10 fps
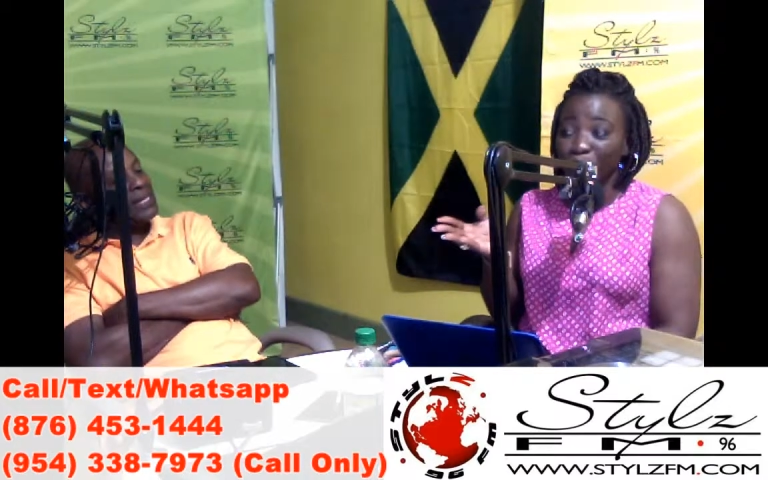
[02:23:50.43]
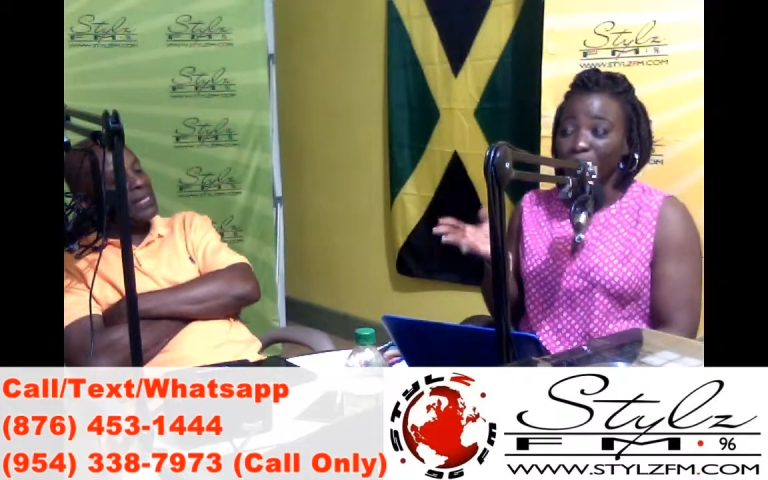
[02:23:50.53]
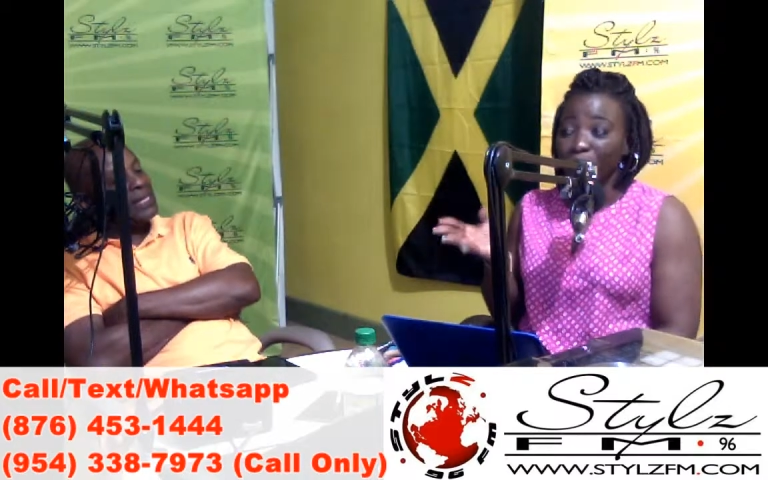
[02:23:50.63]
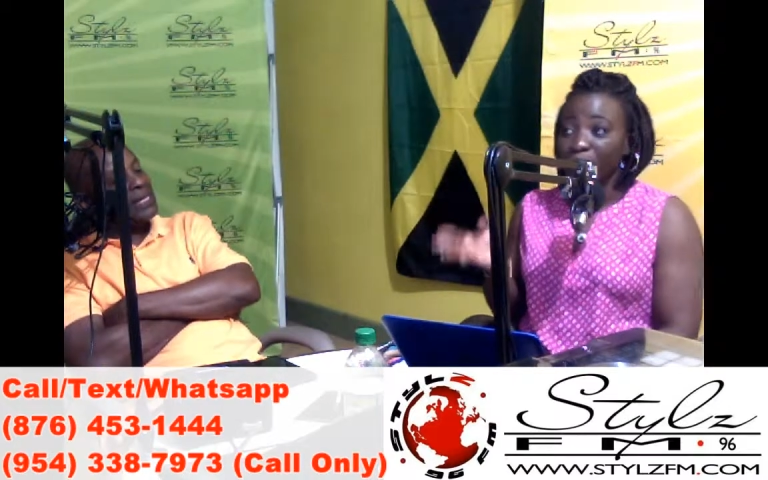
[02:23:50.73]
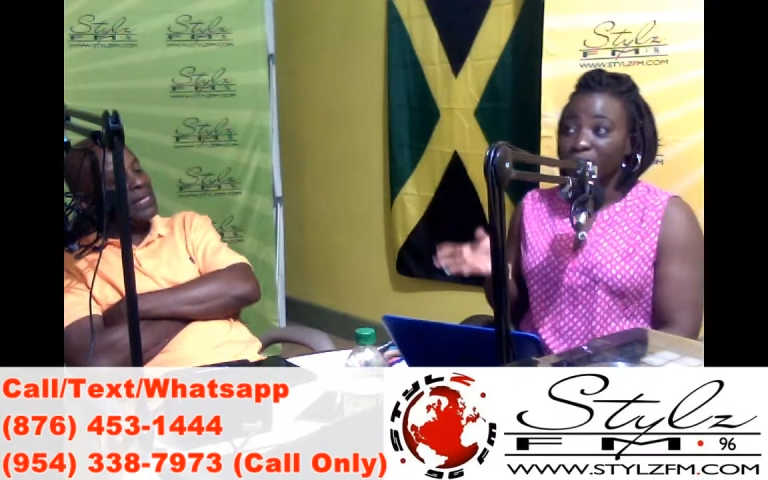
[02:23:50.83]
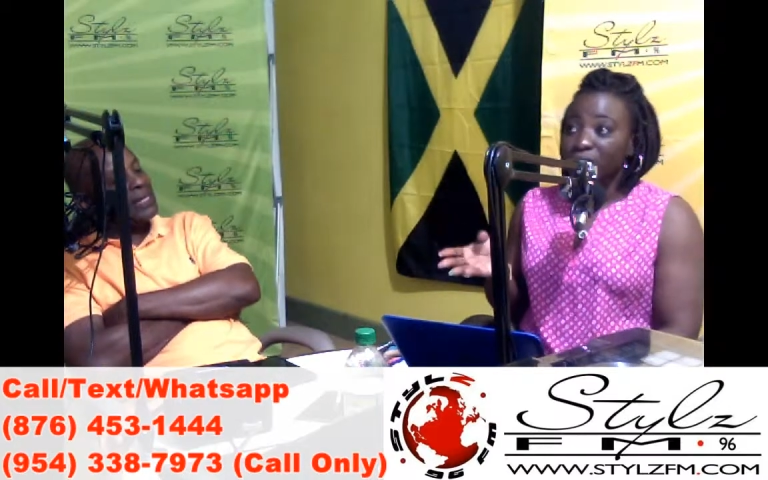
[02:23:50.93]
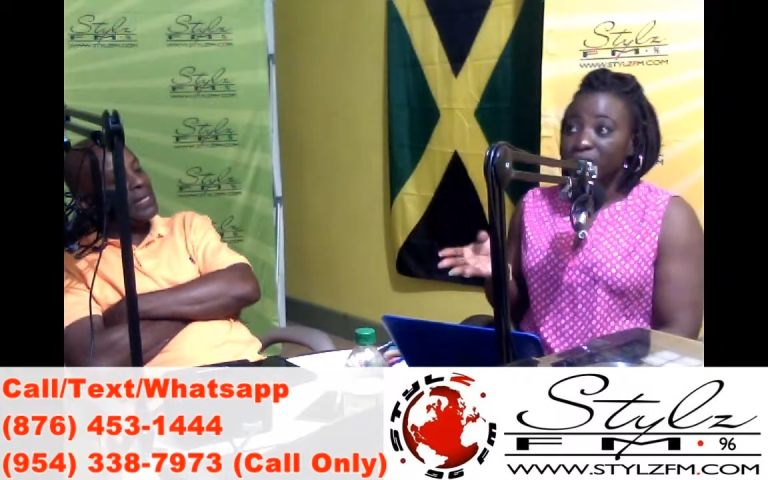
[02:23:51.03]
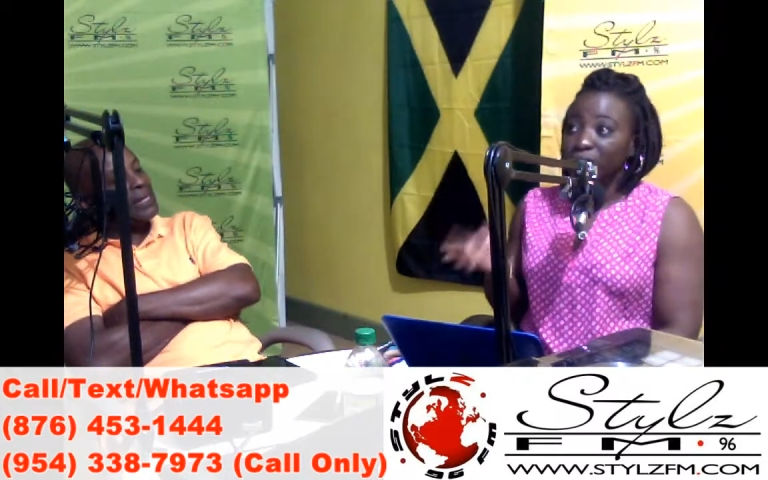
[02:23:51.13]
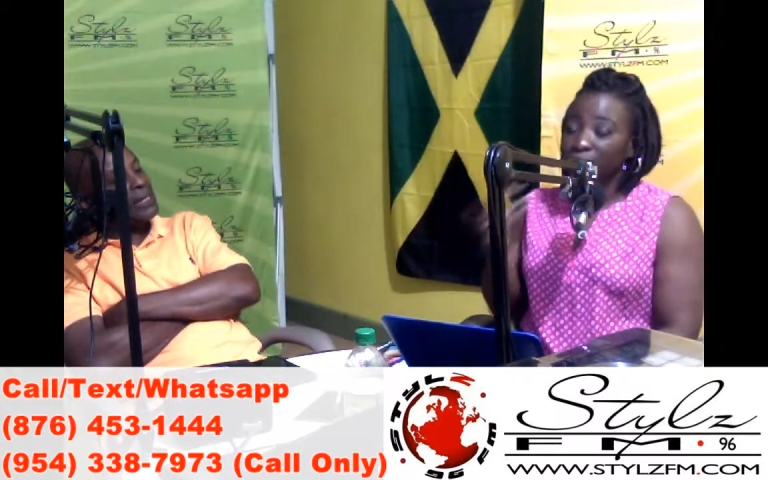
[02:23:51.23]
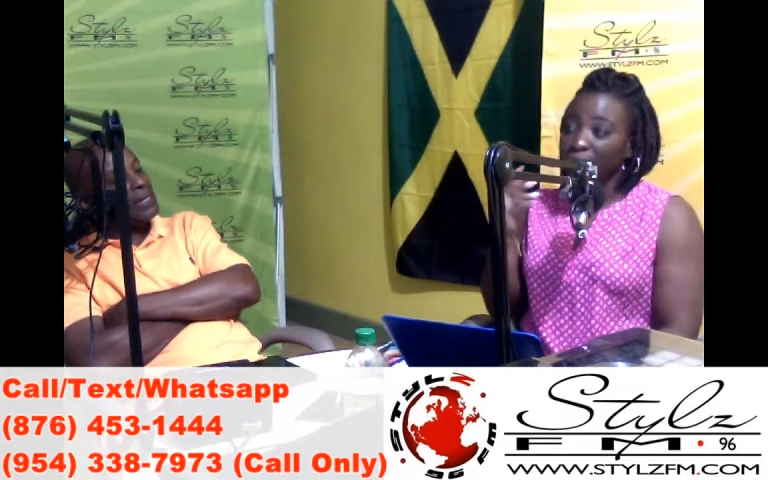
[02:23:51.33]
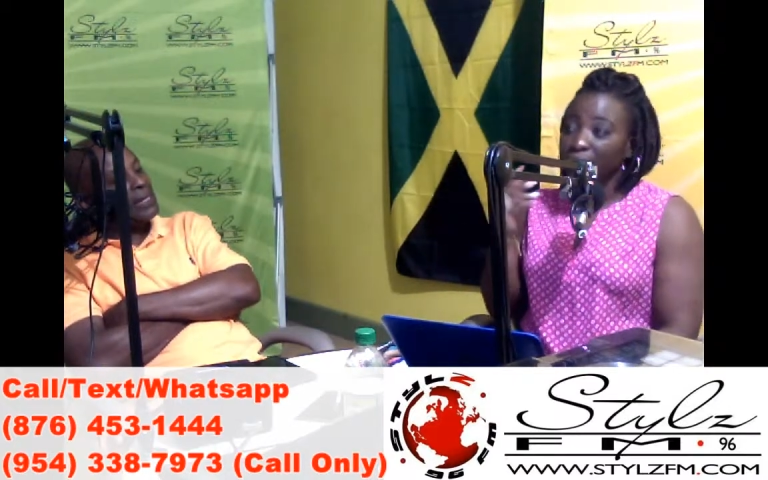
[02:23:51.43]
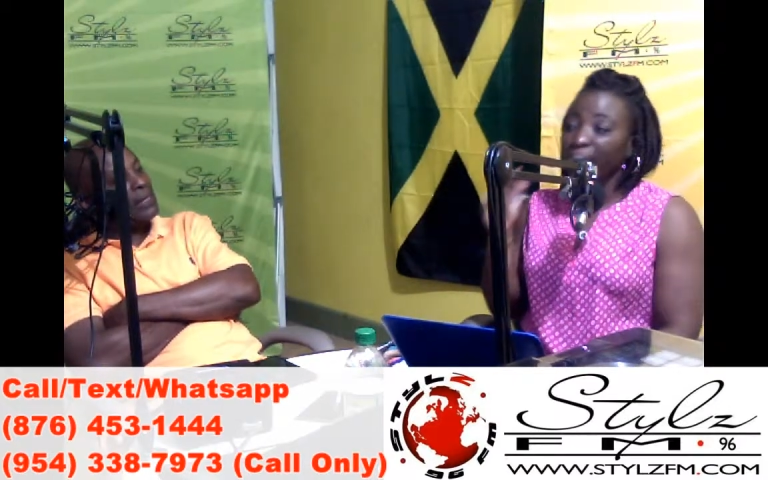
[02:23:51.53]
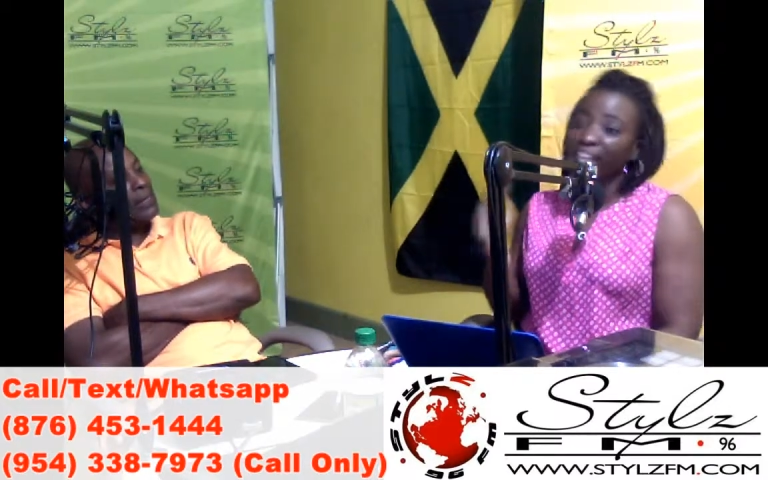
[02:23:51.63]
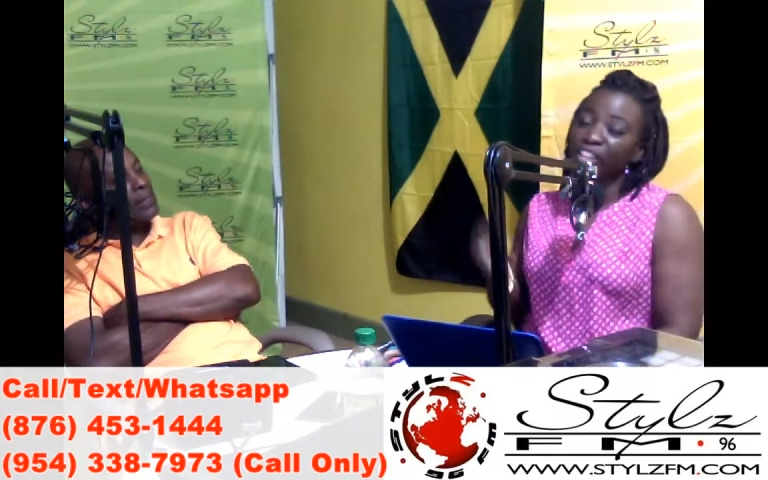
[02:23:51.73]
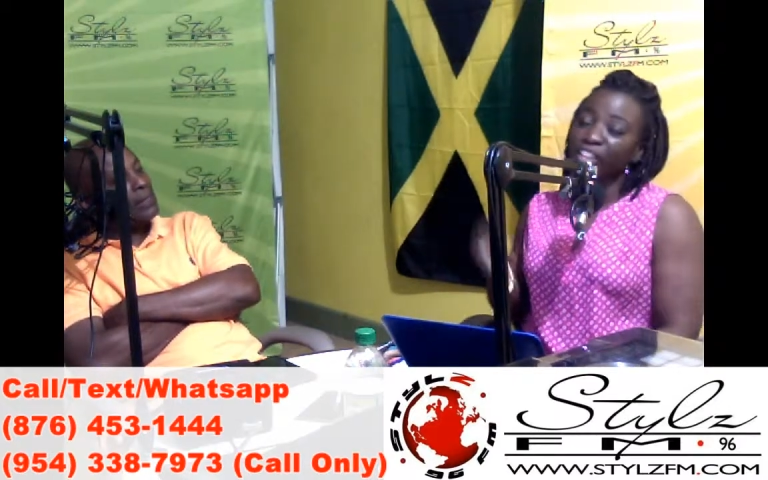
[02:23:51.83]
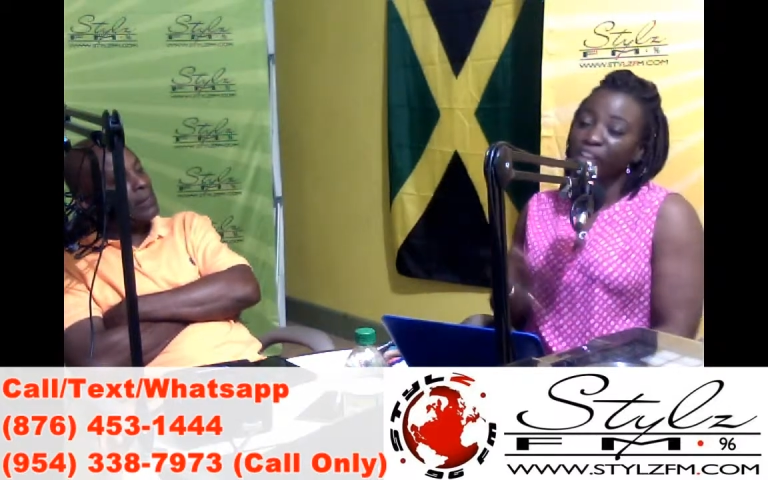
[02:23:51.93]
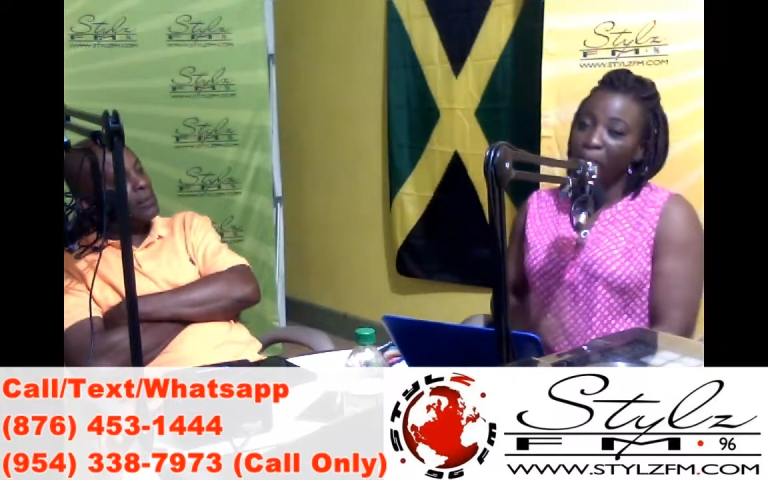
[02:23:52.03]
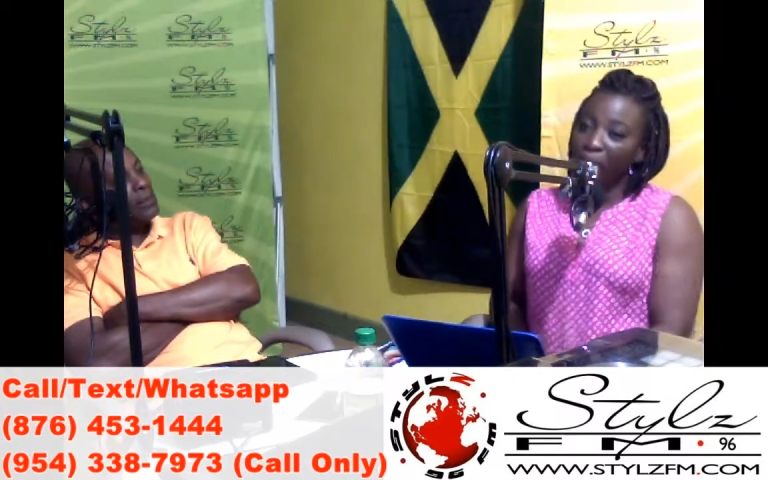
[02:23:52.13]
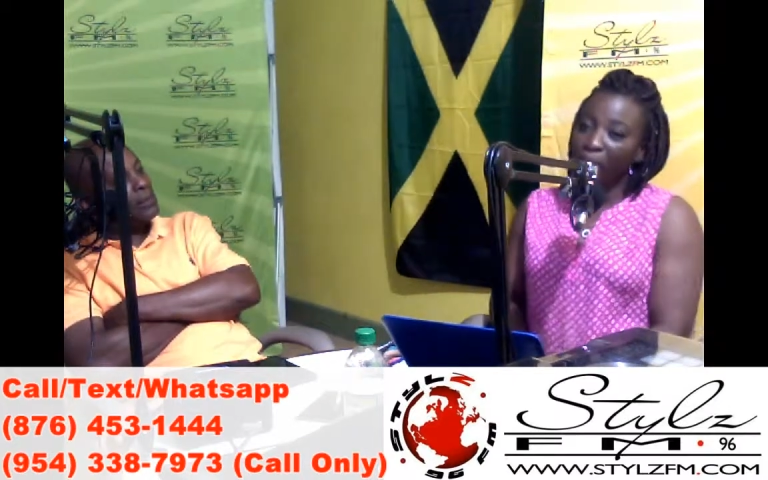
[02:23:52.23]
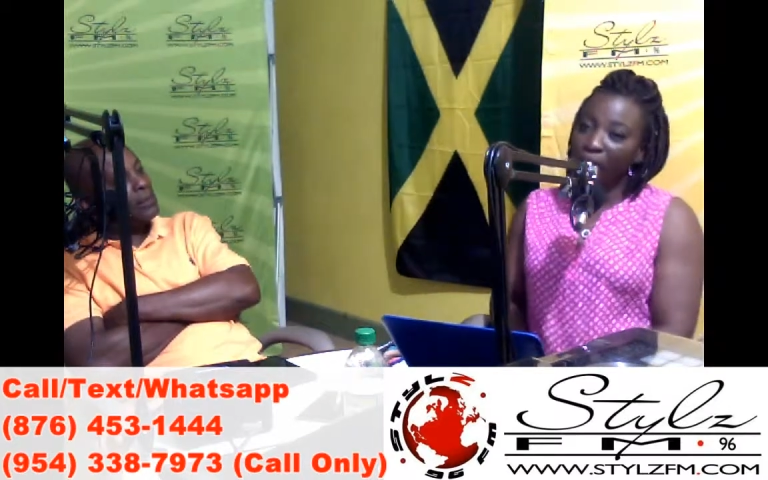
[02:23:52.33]
Yeah. So he said, hey,
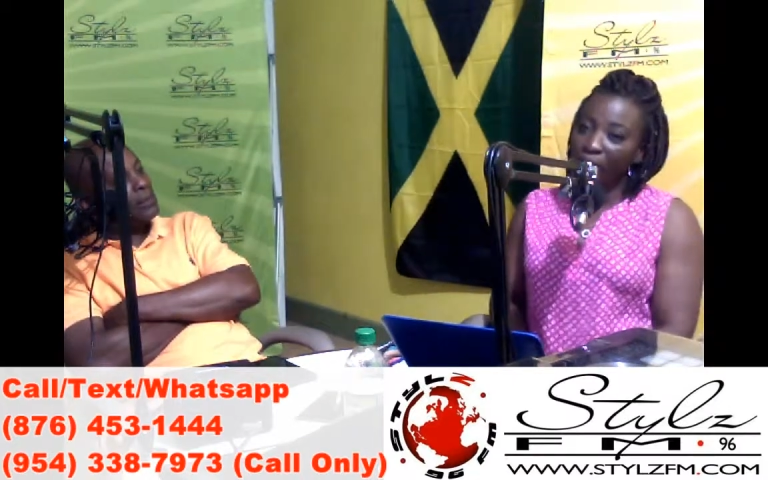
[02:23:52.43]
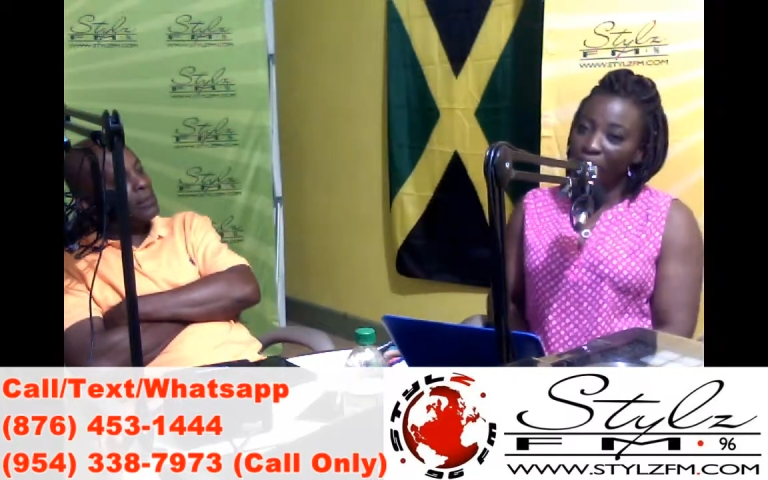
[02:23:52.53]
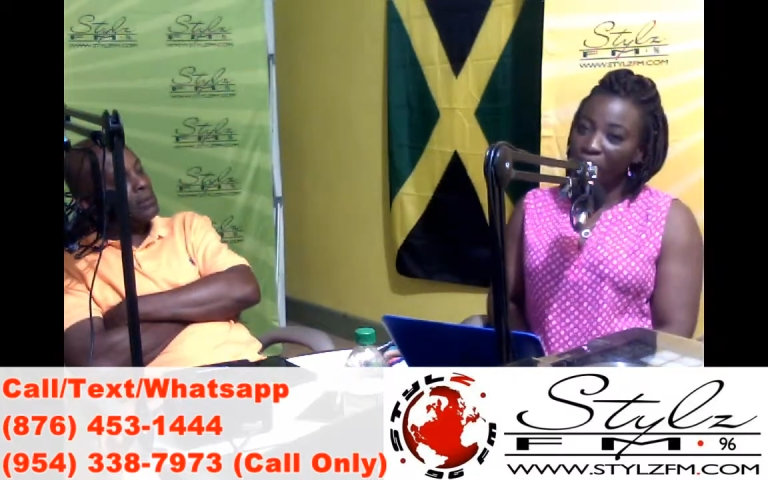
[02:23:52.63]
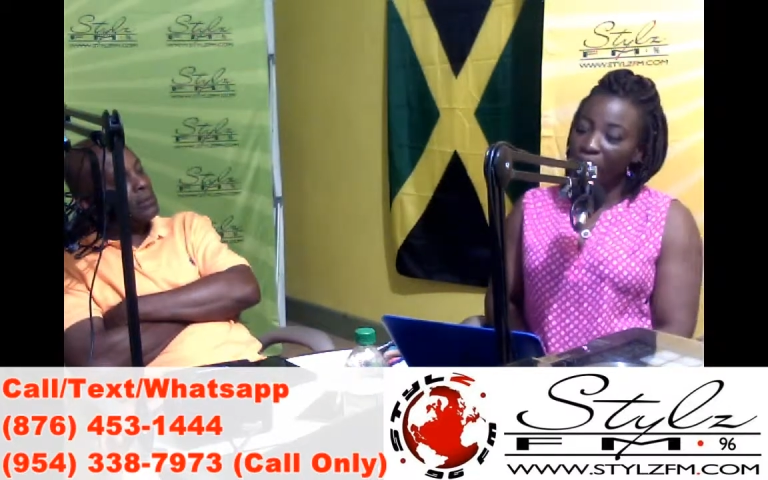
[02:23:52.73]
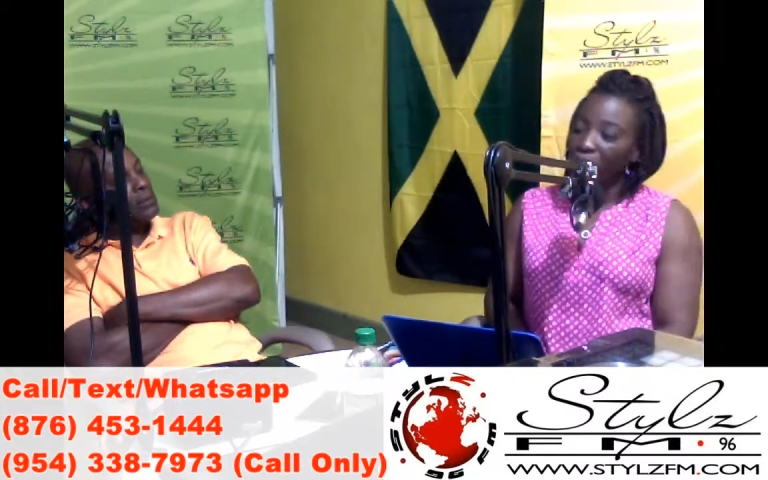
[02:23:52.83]
jumbo.